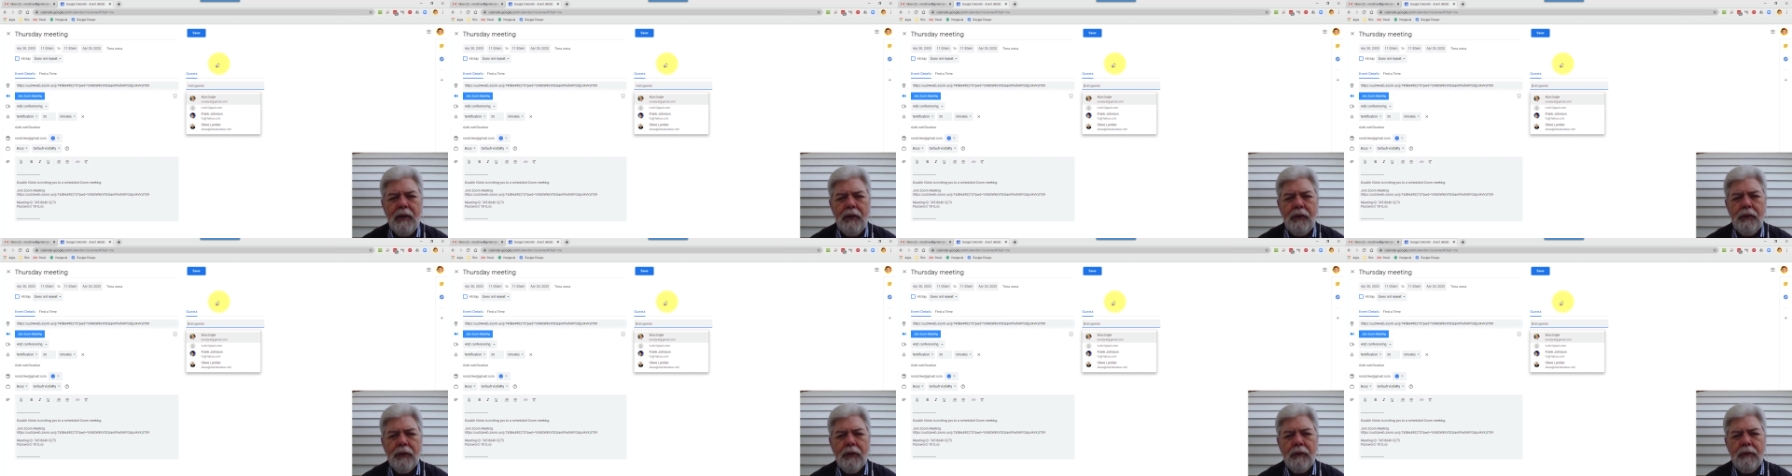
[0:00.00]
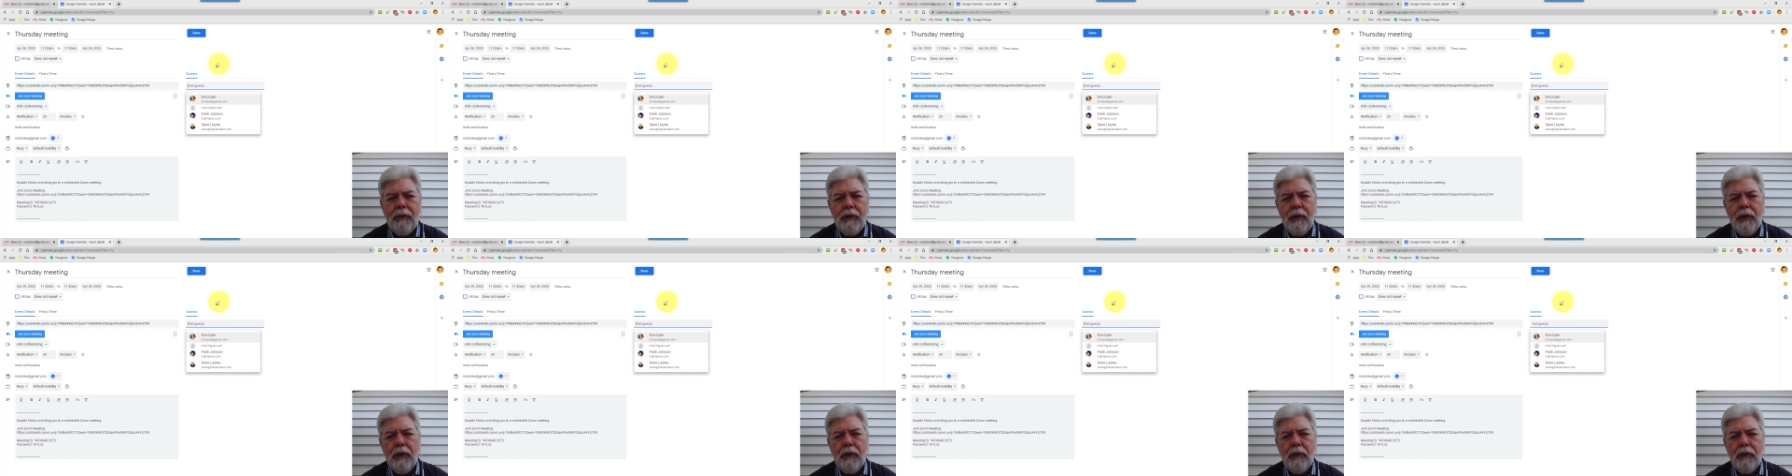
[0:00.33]
So
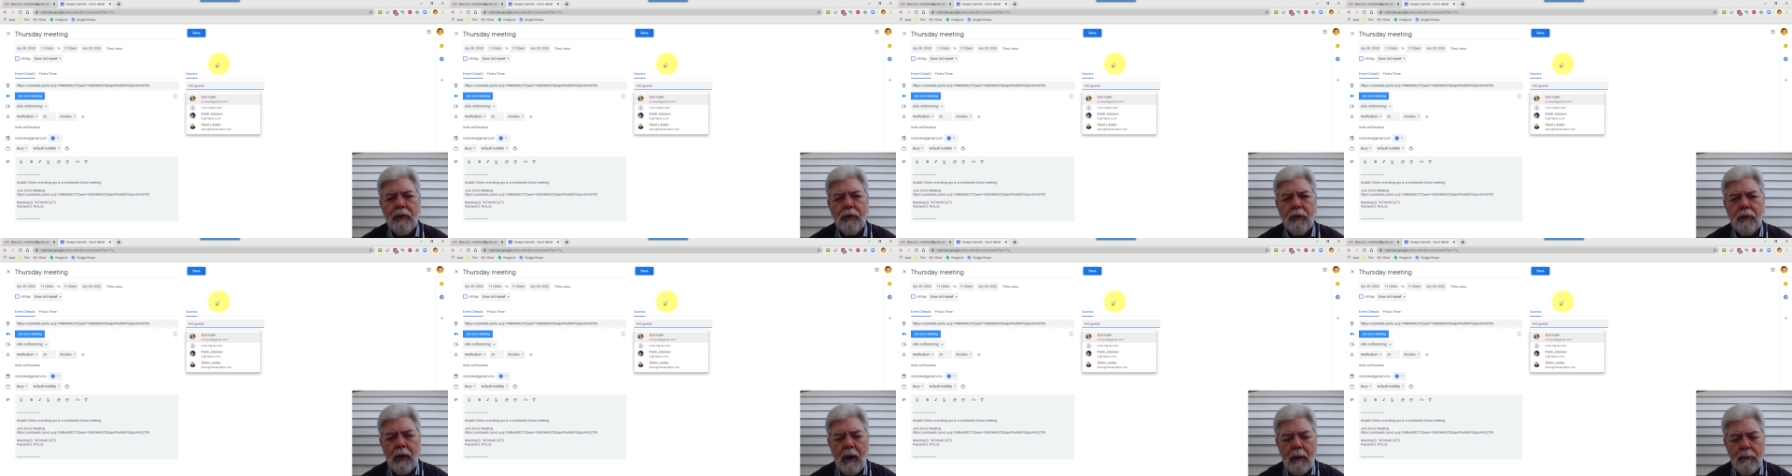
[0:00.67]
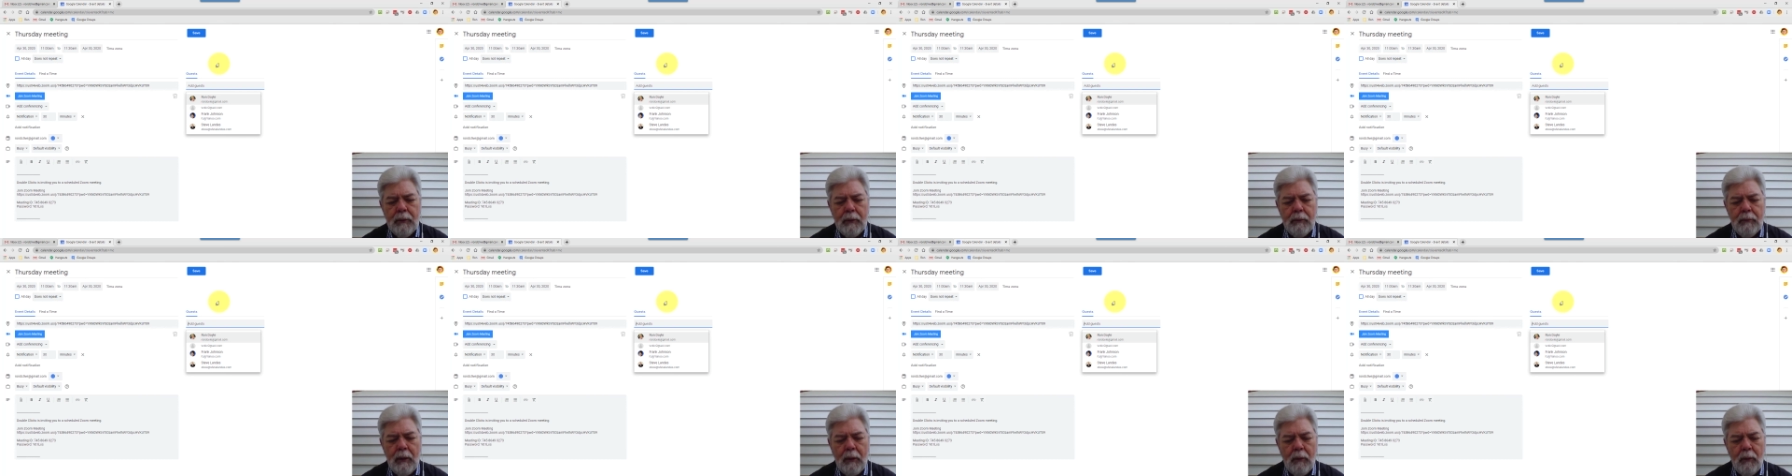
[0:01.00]
if you notice
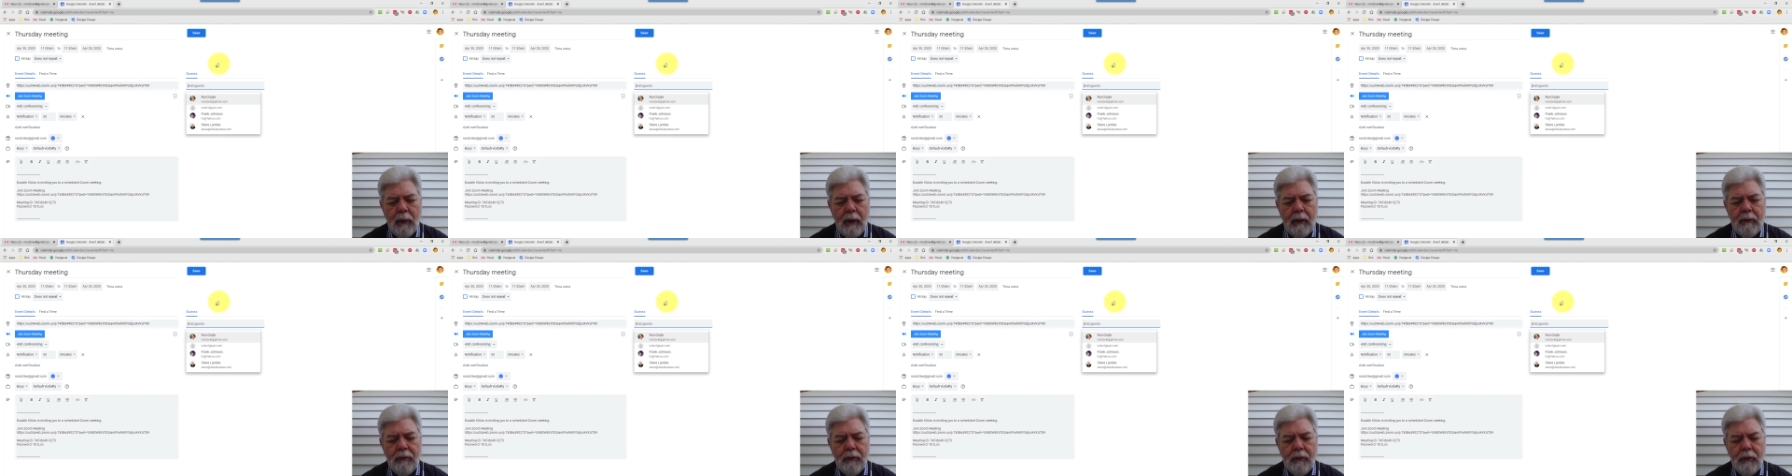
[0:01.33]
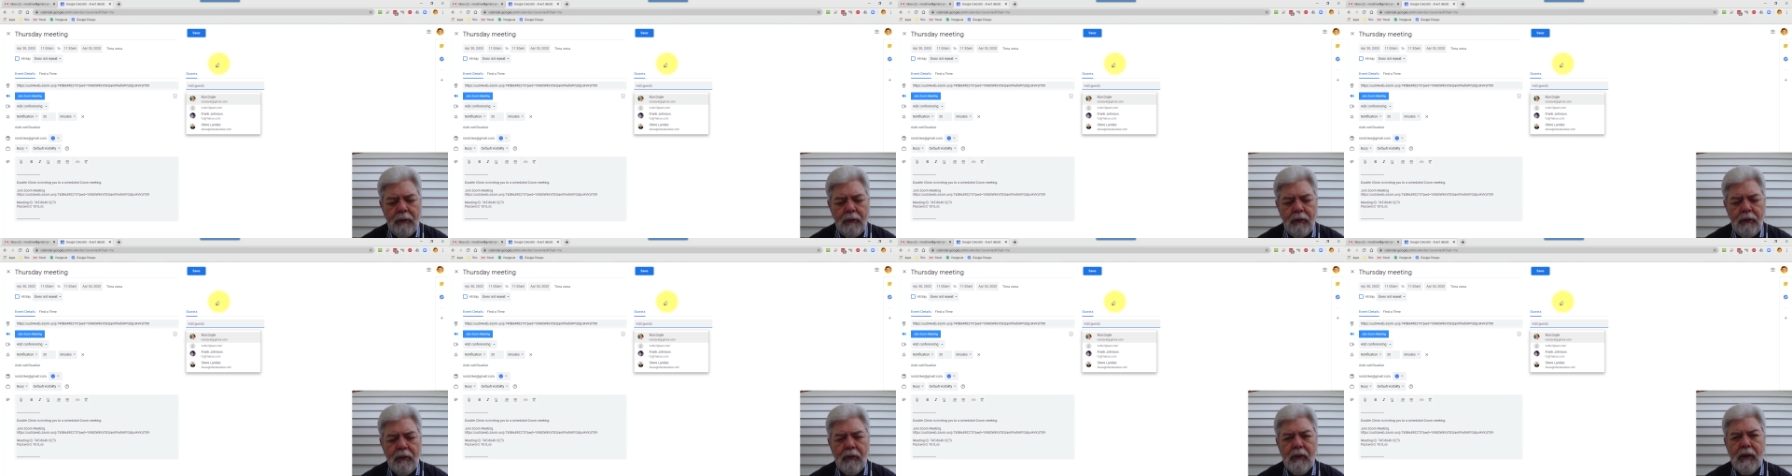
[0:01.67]
Robin, my wife,
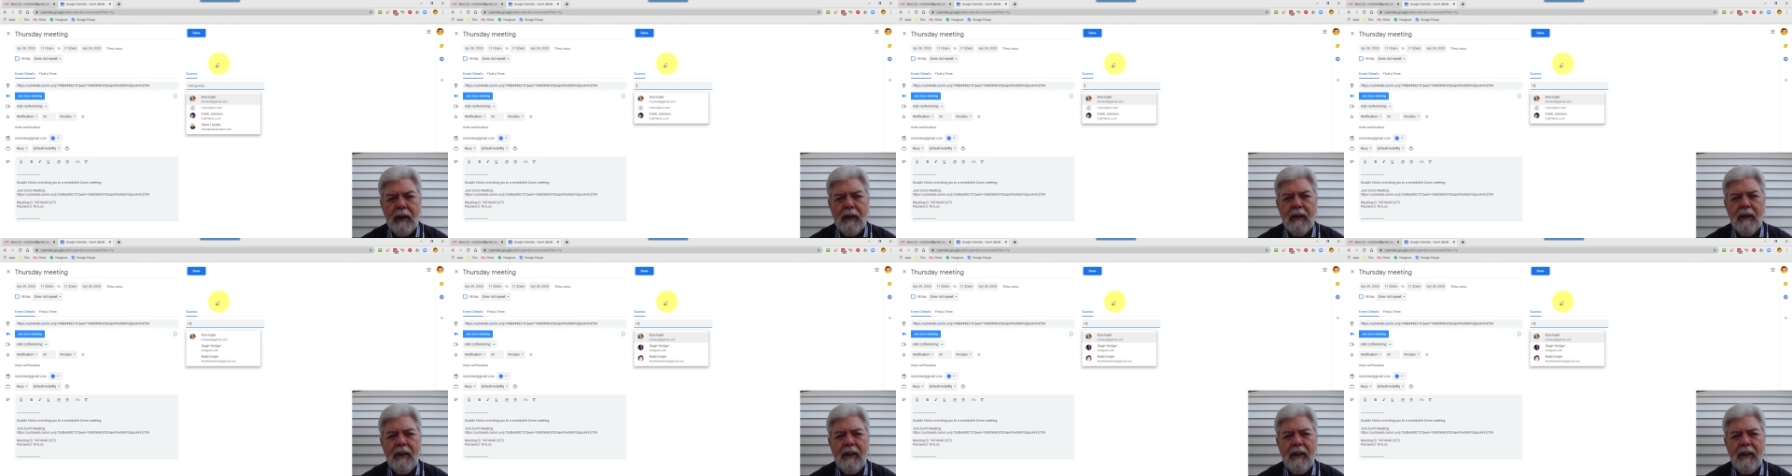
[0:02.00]
she's not